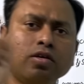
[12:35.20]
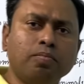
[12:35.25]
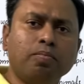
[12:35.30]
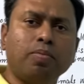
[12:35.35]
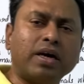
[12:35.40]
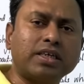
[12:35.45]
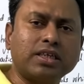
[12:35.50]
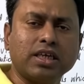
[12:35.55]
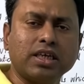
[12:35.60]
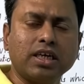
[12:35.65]

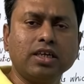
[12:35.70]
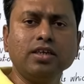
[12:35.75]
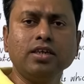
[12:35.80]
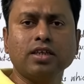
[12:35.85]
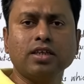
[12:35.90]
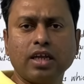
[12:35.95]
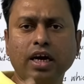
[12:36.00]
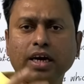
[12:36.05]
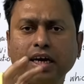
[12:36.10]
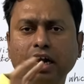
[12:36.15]
person,
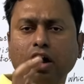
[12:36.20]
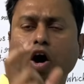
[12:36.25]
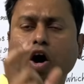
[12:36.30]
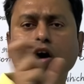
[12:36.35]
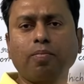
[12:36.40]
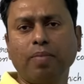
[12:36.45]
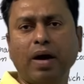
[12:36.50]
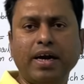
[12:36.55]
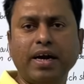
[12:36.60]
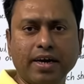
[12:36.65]
the
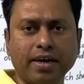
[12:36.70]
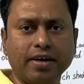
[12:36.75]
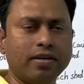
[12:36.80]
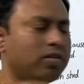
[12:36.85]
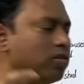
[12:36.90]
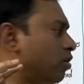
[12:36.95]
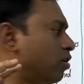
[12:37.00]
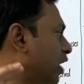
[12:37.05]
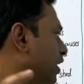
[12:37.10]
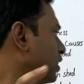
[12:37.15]
dog bited,
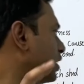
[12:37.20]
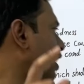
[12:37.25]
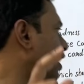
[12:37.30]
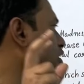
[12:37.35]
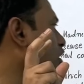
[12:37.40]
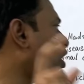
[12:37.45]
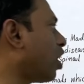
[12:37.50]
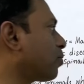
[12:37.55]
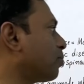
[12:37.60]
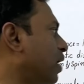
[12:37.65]
okay, the
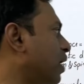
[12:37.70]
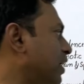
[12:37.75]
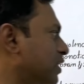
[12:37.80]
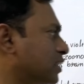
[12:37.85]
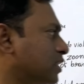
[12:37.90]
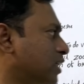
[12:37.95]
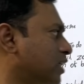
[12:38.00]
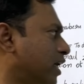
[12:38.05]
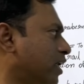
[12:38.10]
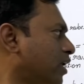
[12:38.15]
dog bite
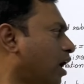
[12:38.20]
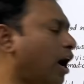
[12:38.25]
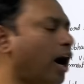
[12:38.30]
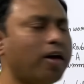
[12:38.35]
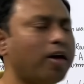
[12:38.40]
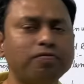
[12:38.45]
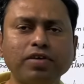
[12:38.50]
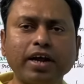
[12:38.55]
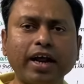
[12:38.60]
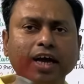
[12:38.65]
is there,
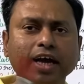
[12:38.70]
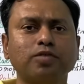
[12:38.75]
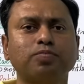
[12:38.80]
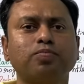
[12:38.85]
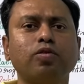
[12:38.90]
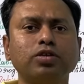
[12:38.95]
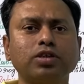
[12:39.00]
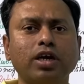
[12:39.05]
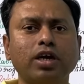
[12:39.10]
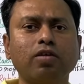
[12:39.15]
after
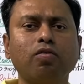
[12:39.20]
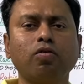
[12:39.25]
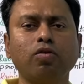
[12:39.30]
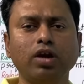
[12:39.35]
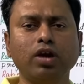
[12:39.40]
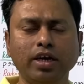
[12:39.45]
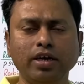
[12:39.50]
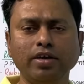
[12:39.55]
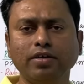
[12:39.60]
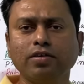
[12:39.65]
exposure
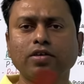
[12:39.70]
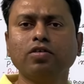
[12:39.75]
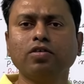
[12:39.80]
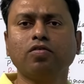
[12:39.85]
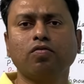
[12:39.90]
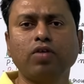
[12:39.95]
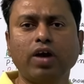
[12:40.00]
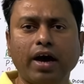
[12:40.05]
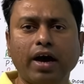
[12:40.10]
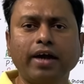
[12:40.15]
only
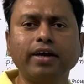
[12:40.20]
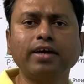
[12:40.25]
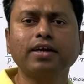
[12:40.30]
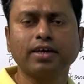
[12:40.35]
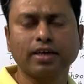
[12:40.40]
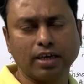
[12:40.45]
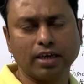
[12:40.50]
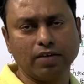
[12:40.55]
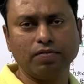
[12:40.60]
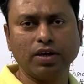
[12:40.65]
we are
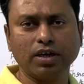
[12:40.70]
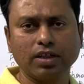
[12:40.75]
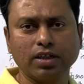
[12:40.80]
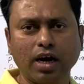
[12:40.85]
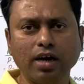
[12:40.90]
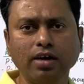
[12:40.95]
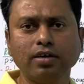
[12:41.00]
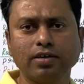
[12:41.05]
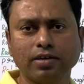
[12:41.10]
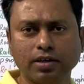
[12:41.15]
giving
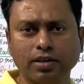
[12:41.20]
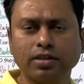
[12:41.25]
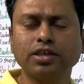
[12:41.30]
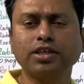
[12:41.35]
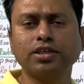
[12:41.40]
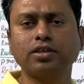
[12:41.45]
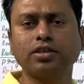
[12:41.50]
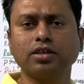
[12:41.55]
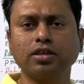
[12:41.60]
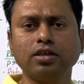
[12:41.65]
the
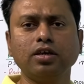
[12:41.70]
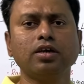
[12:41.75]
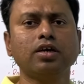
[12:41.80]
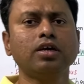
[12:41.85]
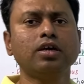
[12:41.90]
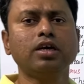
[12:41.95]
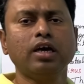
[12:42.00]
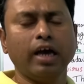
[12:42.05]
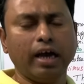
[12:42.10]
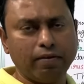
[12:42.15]
this
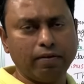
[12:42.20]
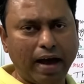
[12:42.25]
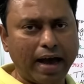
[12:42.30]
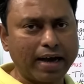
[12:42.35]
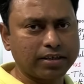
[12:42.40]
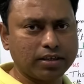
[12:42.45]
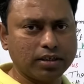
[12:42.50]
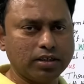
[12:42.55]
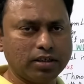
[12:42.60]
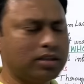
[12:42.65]

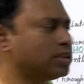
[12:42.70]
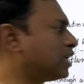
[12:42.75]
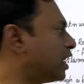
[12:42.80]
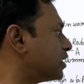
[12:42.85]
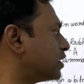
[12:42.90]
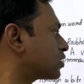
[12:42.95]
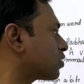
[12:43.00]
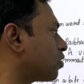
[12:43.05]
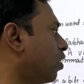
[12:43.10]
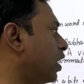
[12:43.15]
vaccine, that
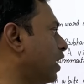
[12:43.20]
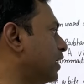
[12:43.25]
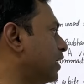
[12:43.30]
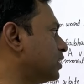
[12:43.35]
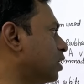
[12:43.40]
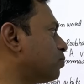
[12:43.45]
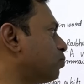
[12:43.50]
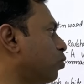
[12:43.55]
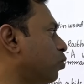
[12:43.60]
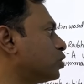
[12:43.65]
is called as
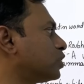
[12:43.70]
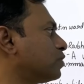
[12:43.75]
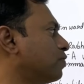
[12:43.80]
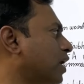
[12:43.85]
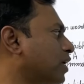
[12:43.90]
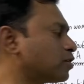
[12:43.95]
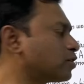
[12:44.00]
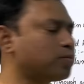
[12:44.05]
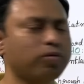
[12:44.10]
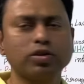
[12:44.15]
a
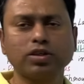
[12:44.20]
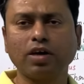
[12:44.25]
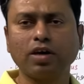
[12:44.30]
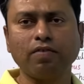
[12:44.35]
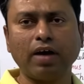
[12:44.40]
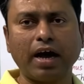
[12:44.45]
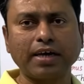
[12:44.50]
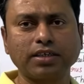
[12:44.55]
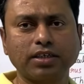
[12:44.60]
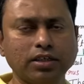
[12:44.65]
post-exposure
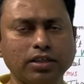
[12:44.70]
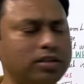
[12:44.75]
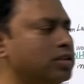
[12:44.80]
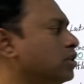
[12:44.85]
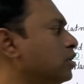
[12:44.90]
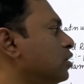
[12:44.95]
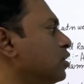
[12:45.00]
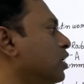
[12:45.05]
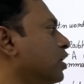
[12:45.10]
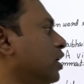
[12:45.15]
vaccine.
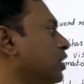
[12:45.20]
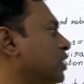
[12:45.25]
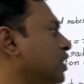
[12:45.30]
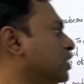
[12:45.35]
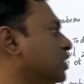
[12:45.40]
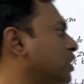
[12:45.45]
In this